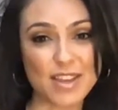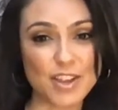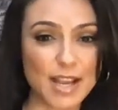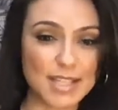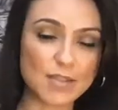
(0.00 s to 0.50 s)
You
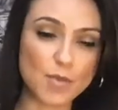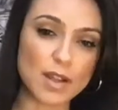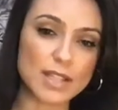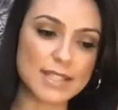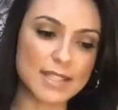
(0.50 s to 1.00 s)
guys have
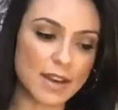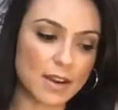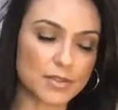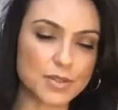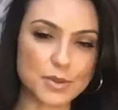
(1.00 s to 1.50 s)
probably seen it
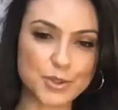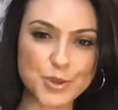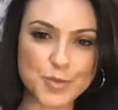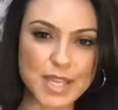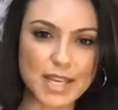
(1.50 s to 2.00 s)
on social
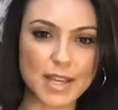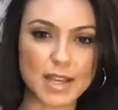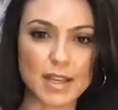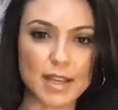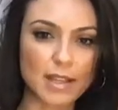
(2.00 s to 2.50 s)

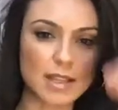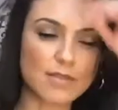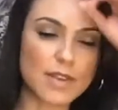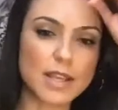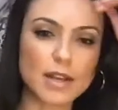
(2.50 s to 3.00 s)
media. I love it.